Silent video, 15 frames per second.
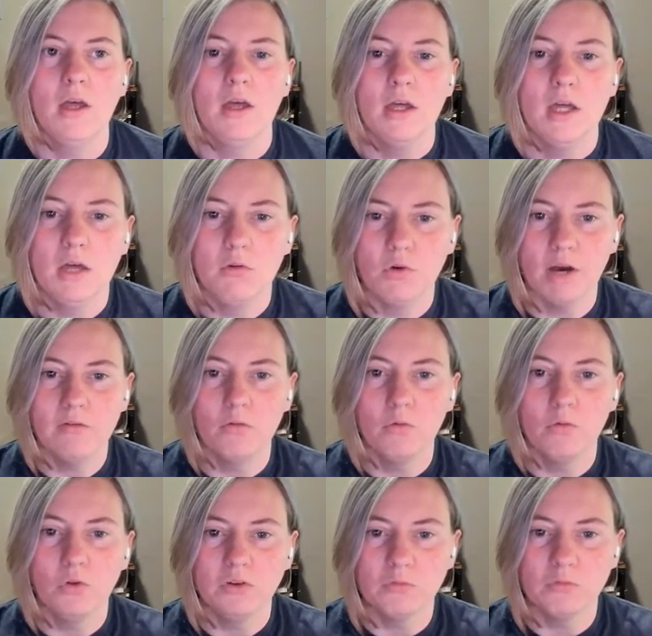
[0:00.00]
if we have a
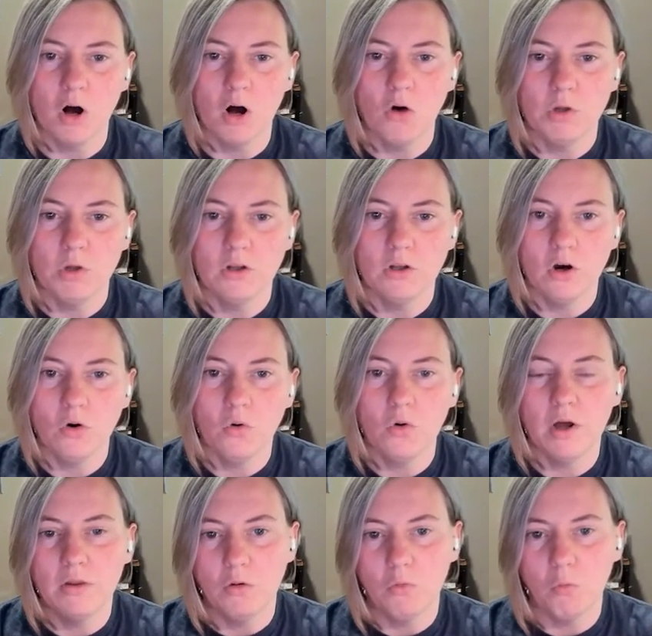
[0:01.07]
really small window
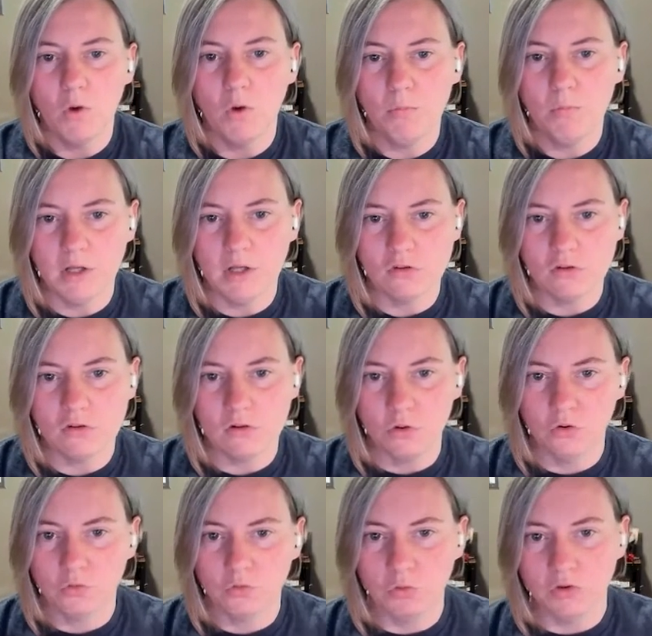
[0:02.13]
and the web page loads
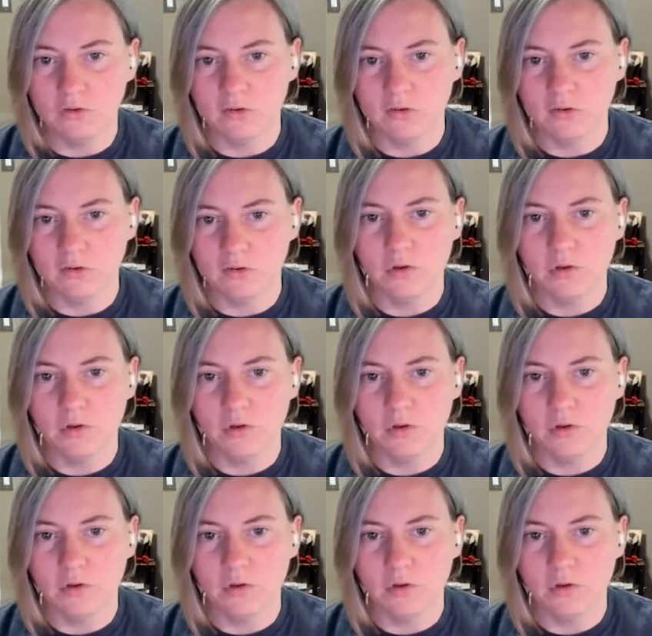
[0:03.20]
really slowly,